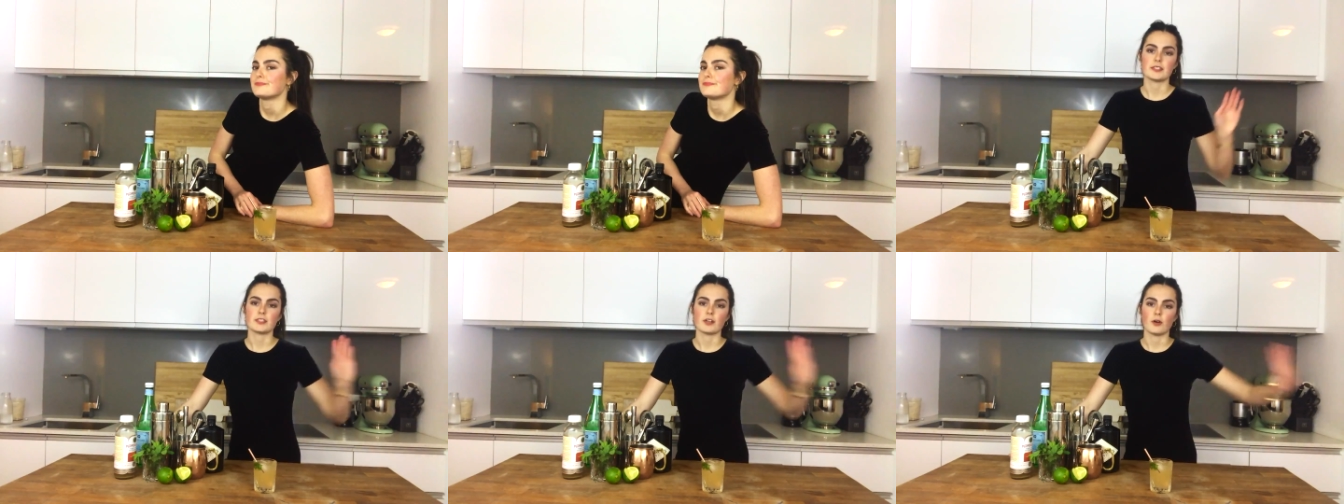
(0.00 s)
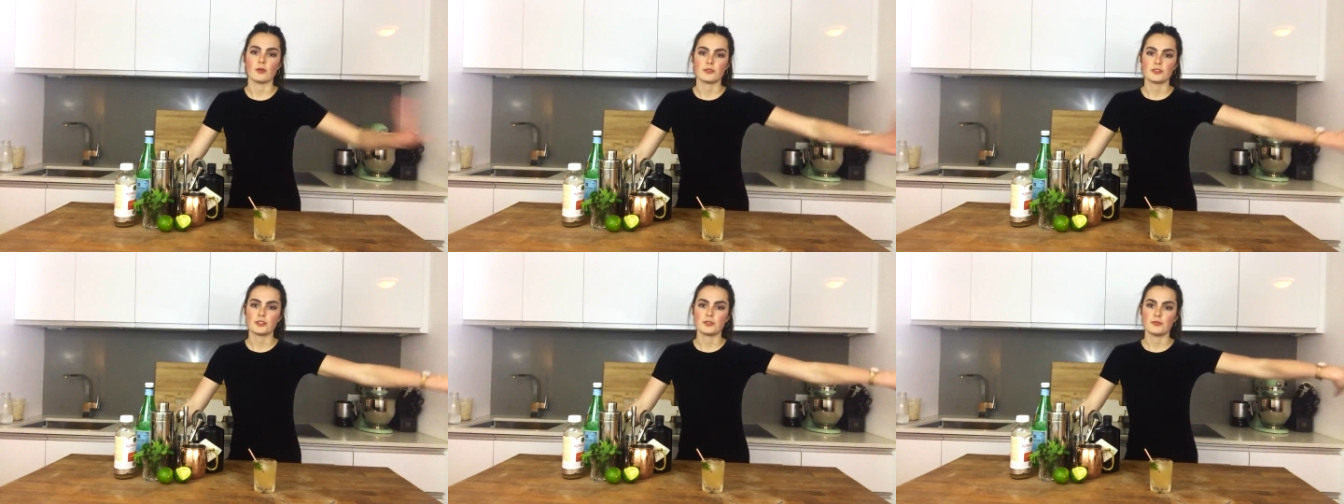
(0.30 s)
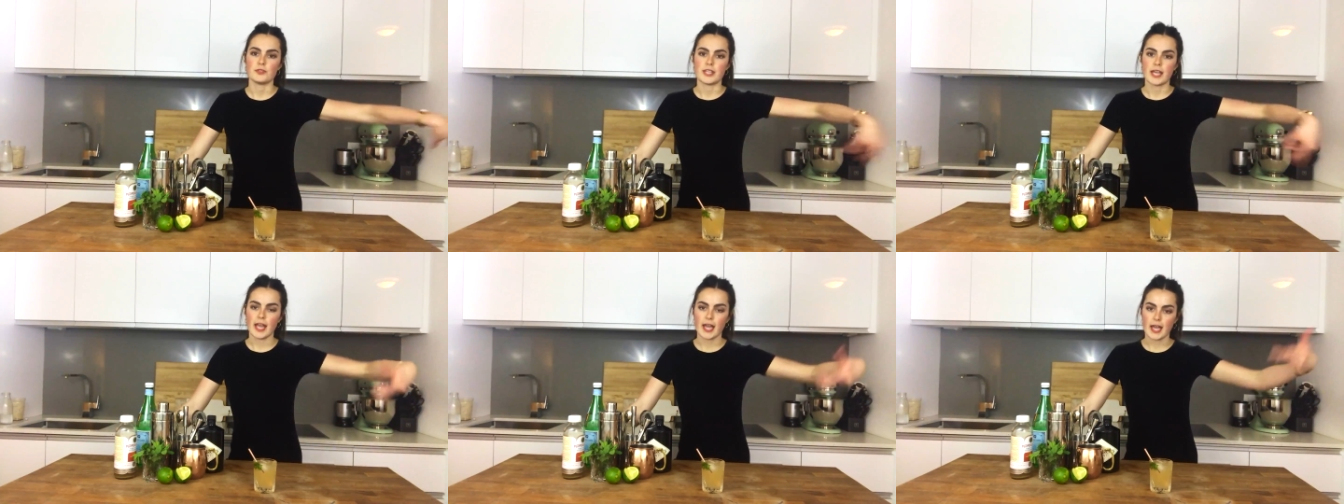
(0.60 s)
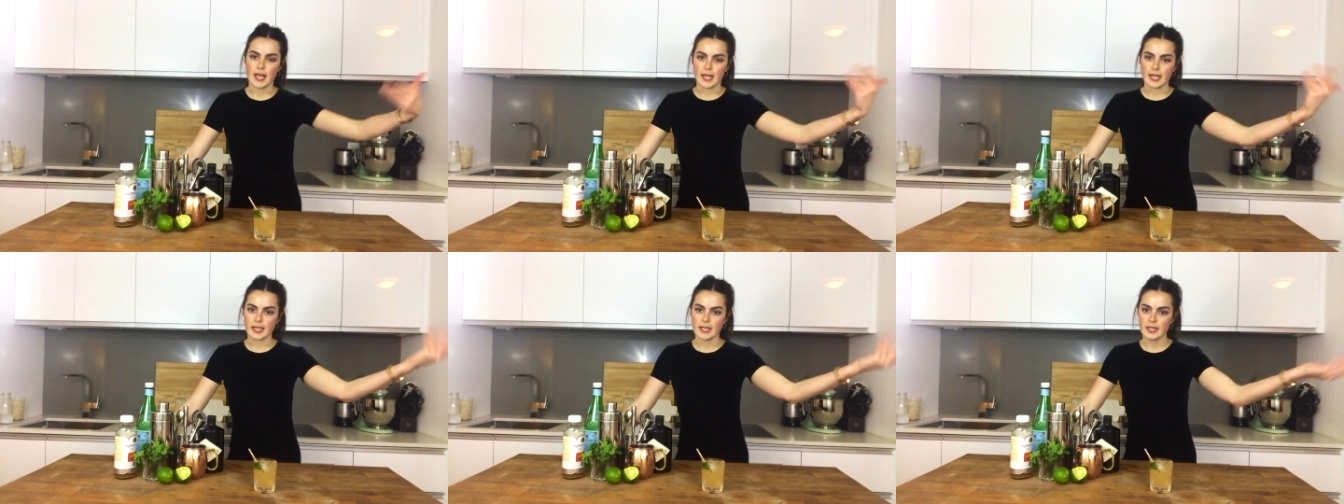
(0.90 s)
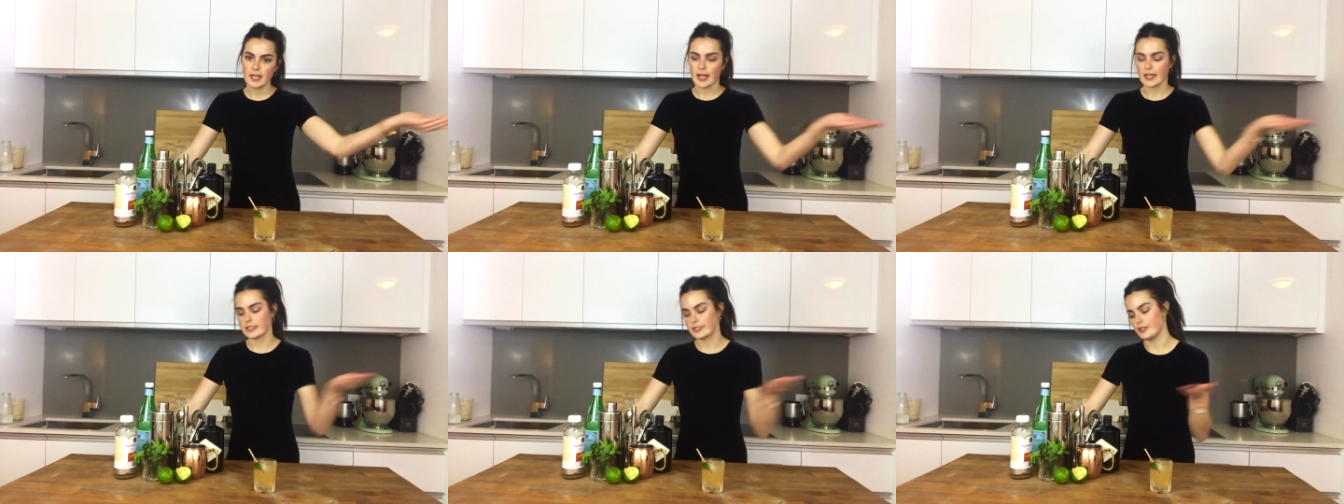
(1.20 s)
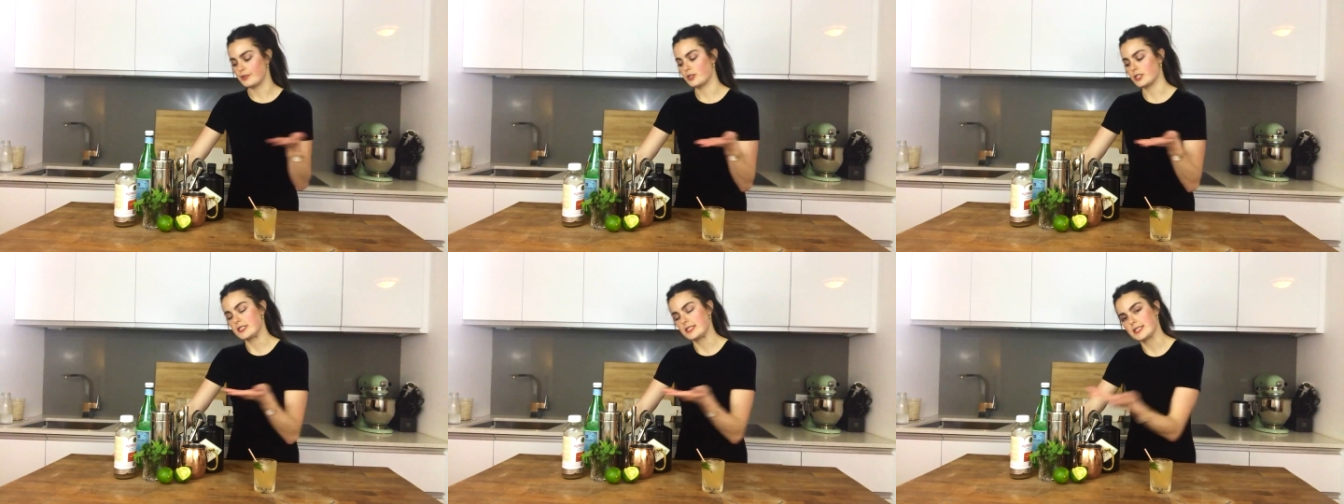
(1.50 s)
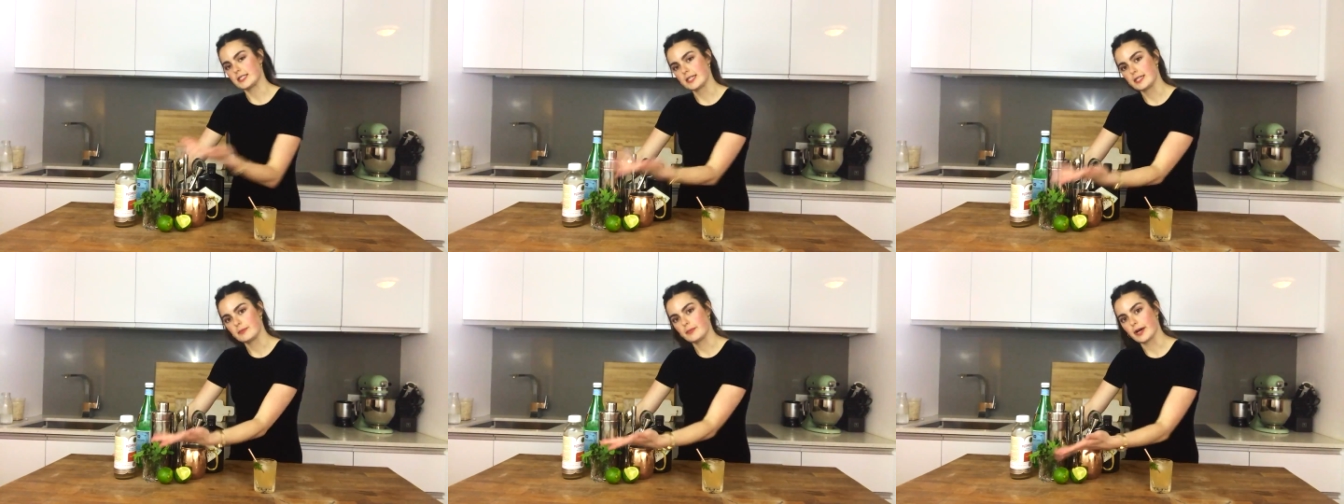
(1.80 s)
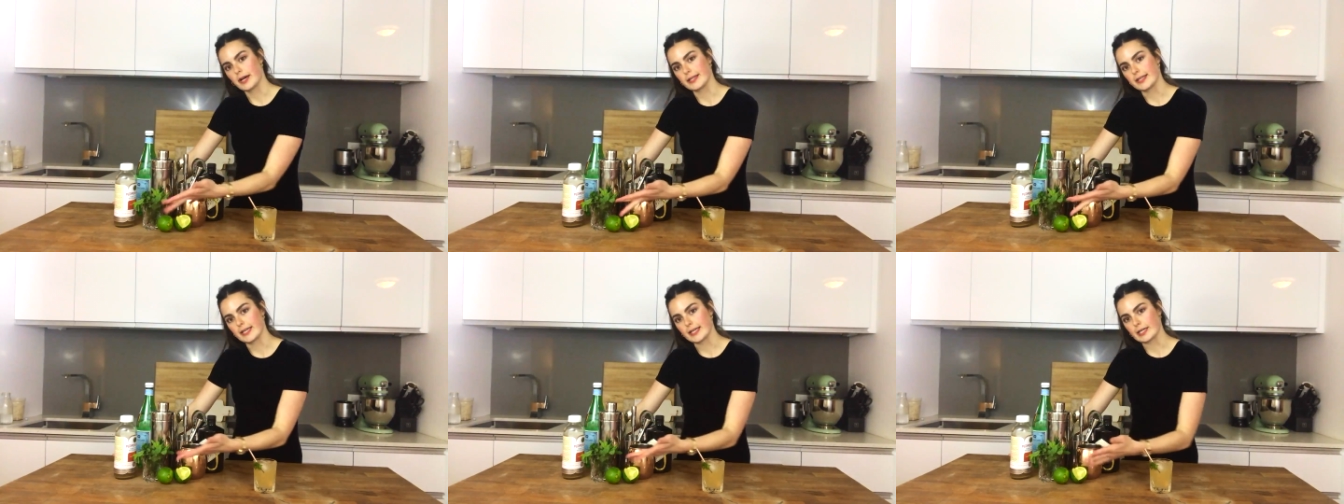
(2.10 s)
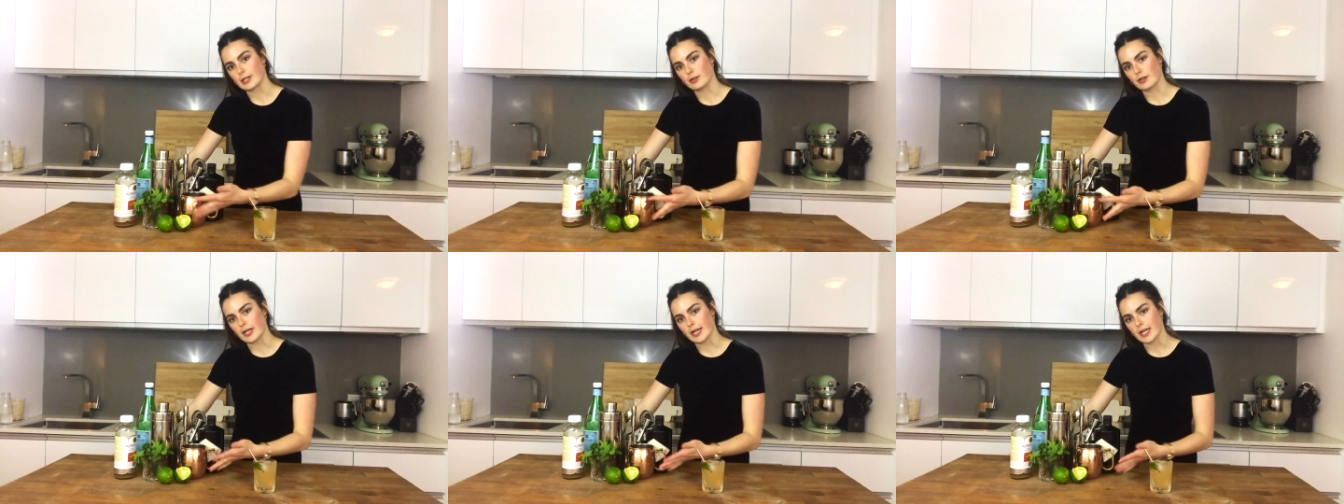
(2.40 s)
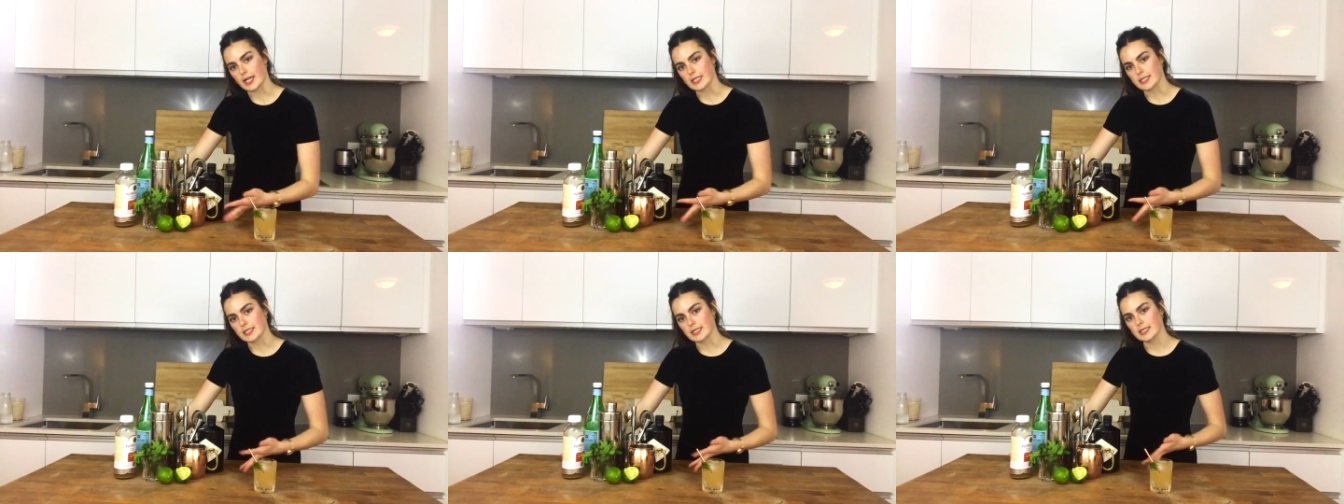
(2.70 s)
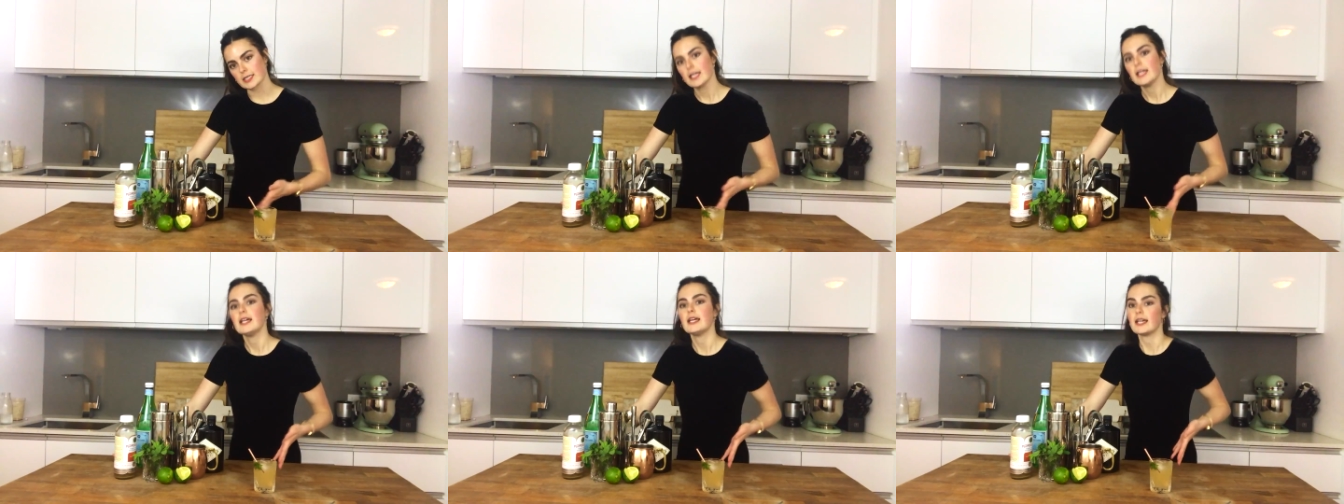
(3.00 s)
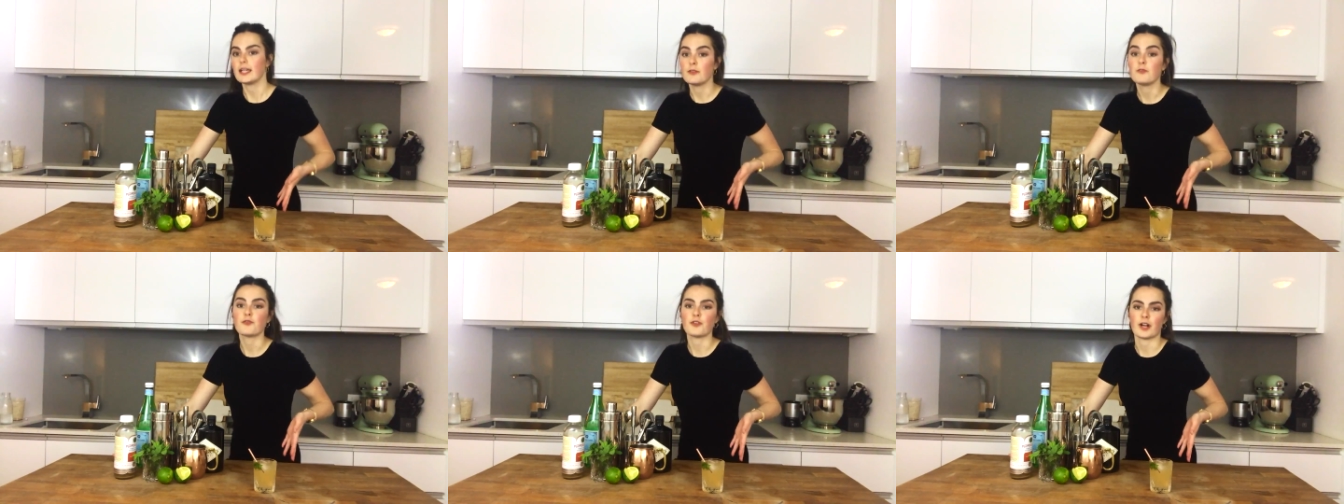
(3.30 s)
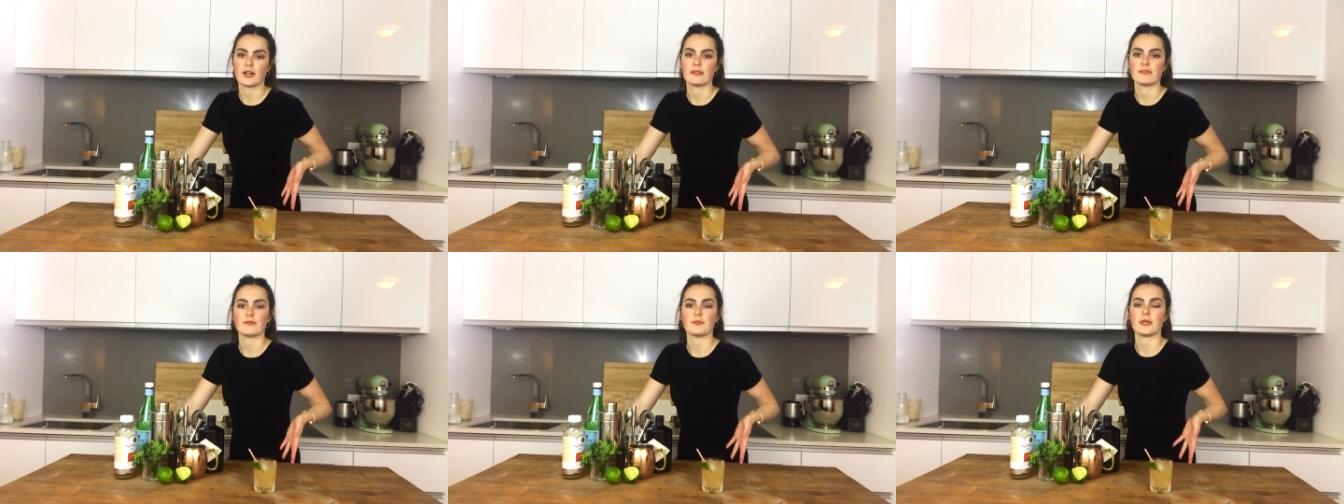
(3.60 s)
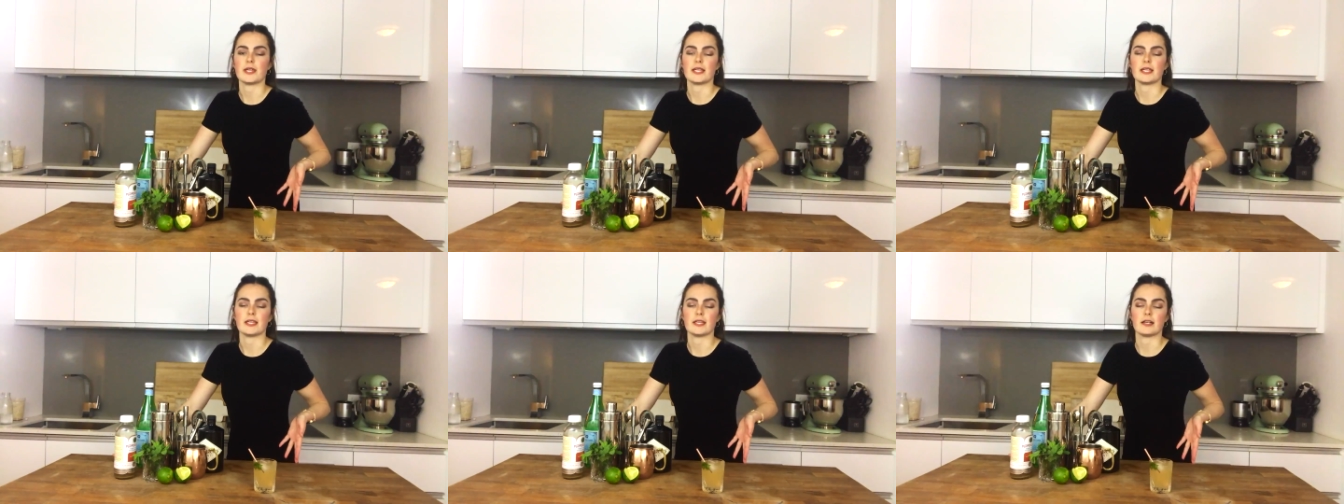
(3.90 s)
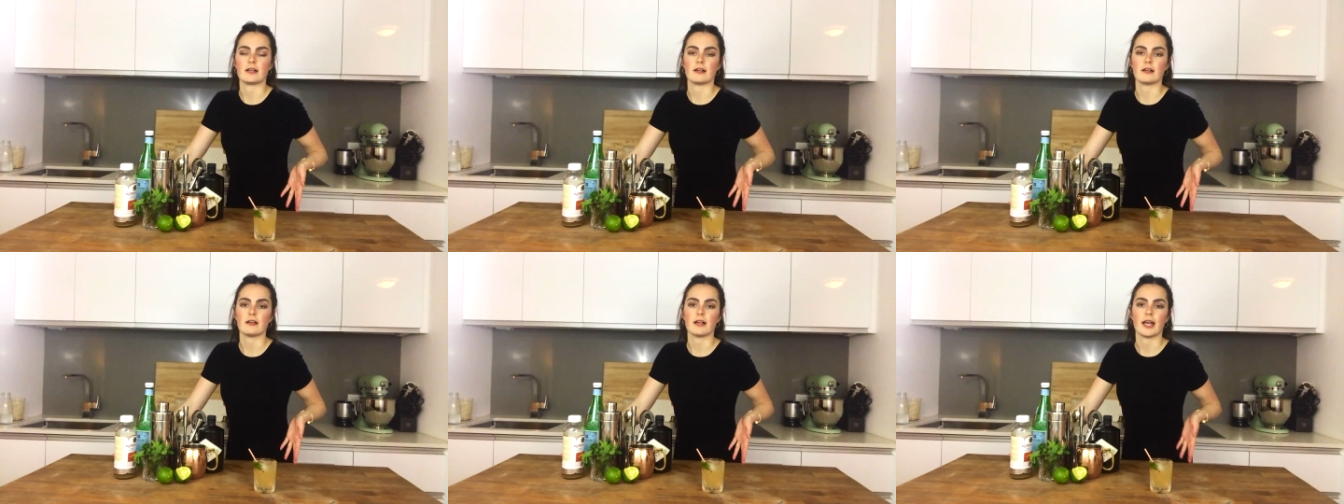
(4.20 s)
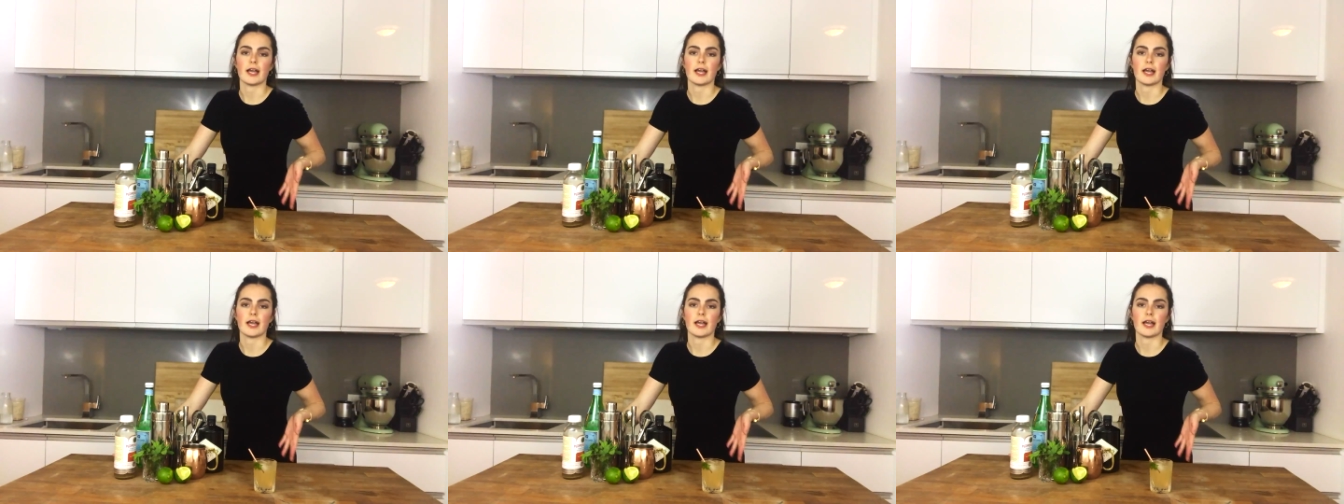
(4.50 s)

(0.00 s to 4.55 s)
So today, as you can see by the ingredients in front of me here,